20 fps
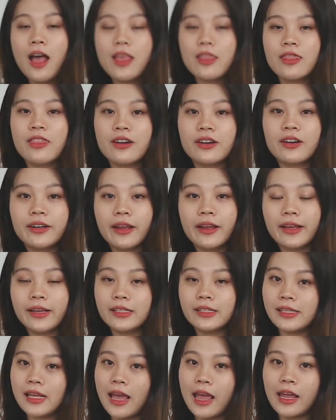There is
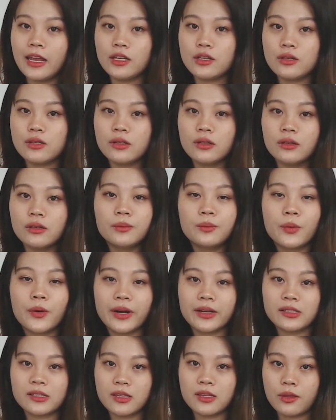a
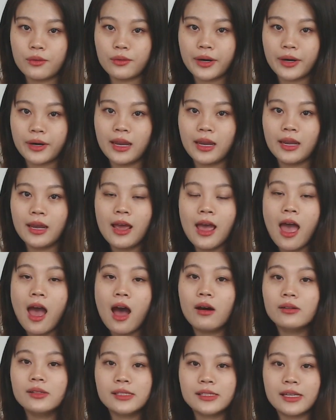2.3
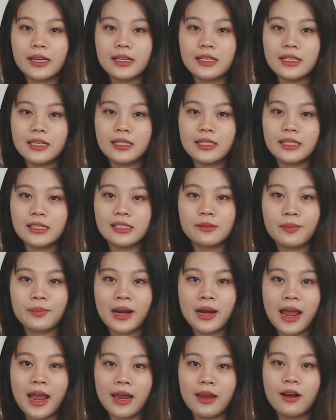LCD
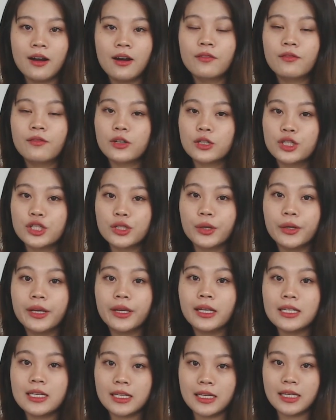display for
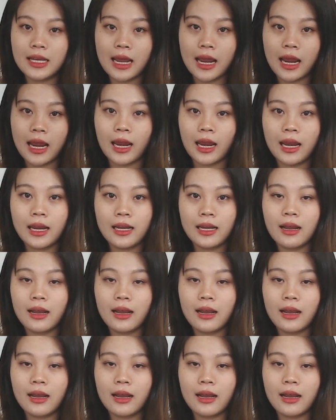showing the